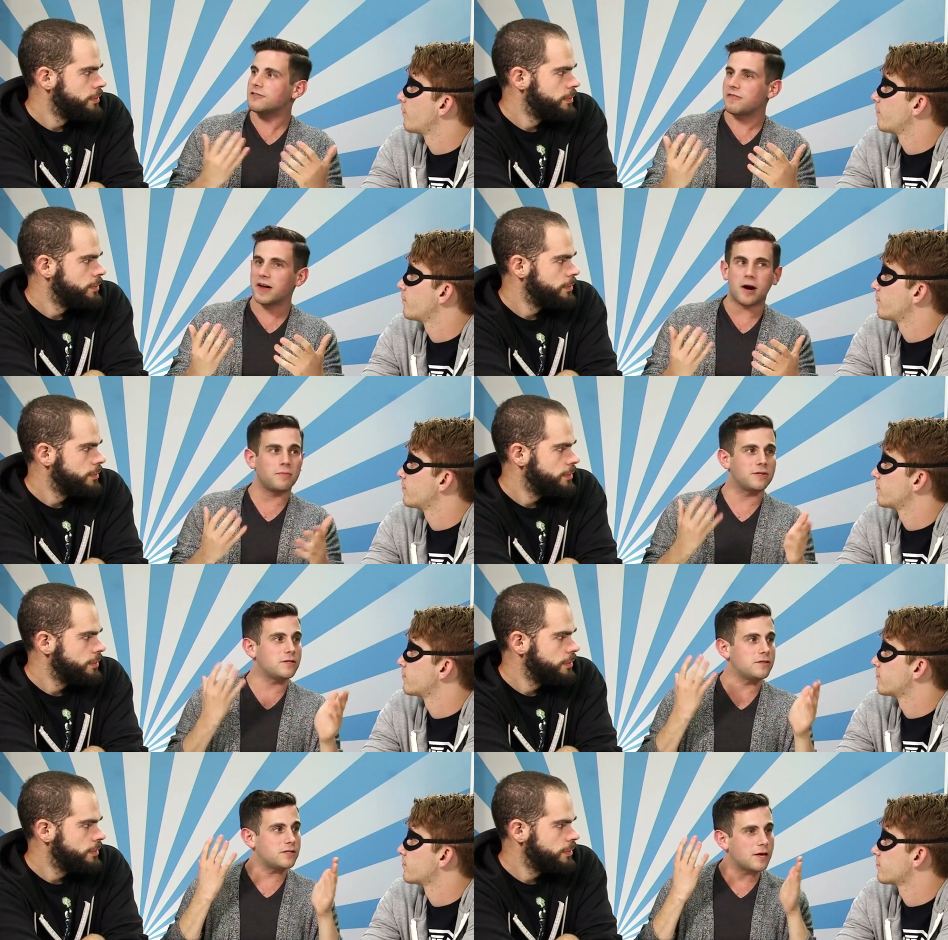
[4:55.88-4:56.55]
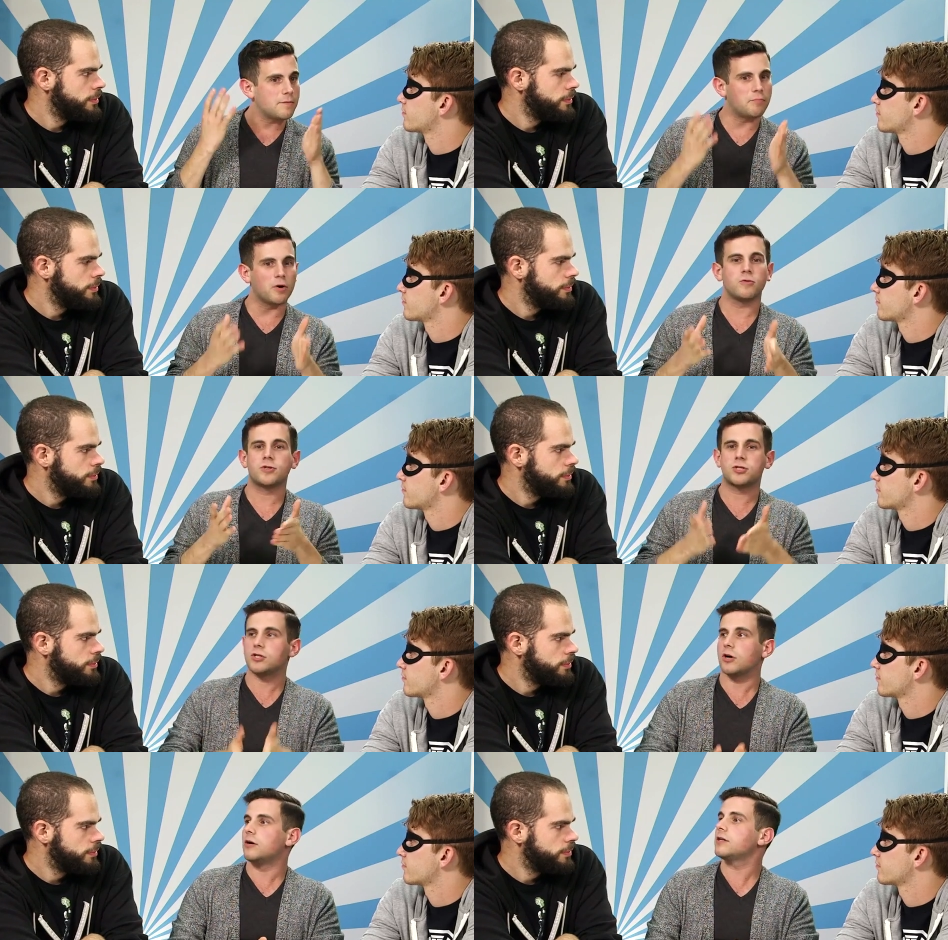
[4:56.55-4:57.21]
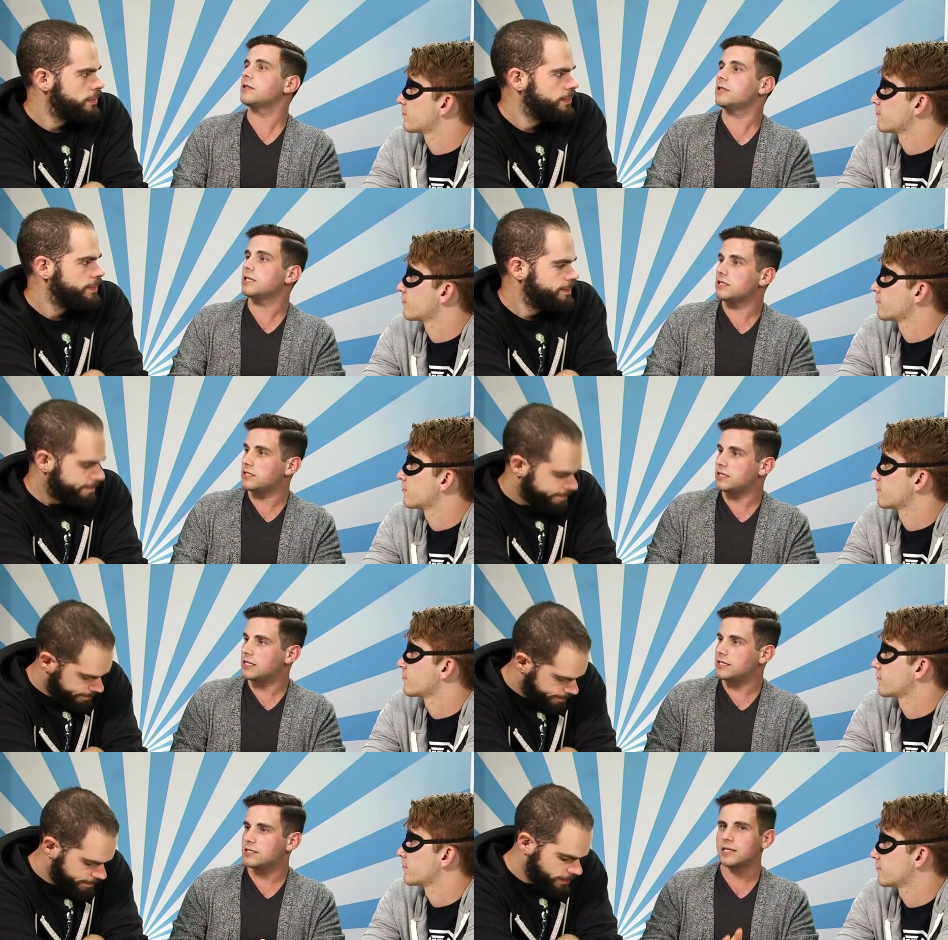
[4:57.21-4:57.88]
Speaker 1: fair, but since they both started this
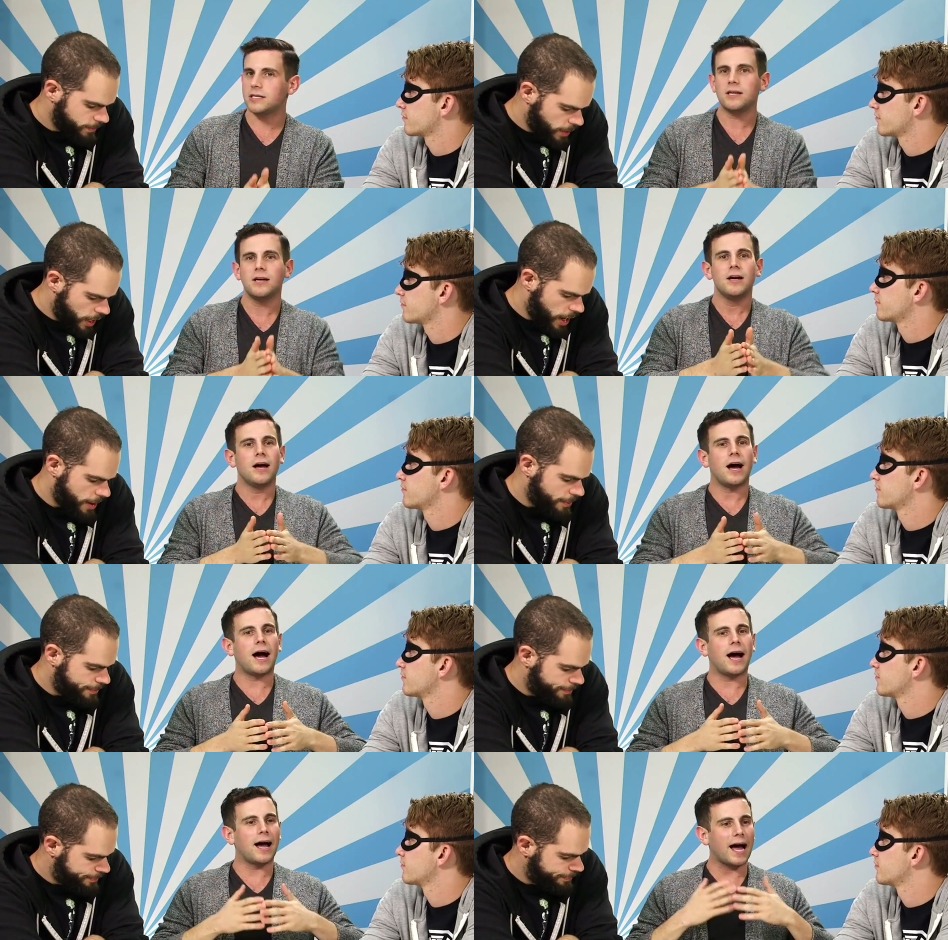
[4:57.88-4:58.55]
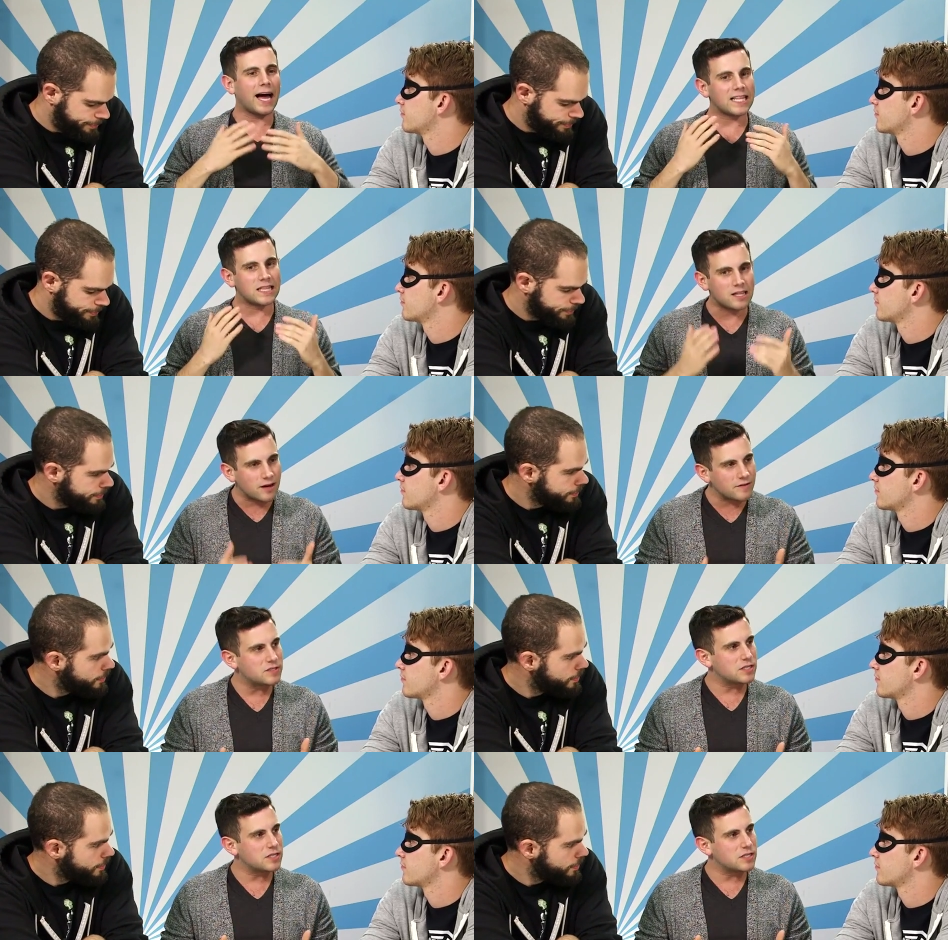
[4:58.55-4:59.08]
season, yeah. Mm-hmm. I, I love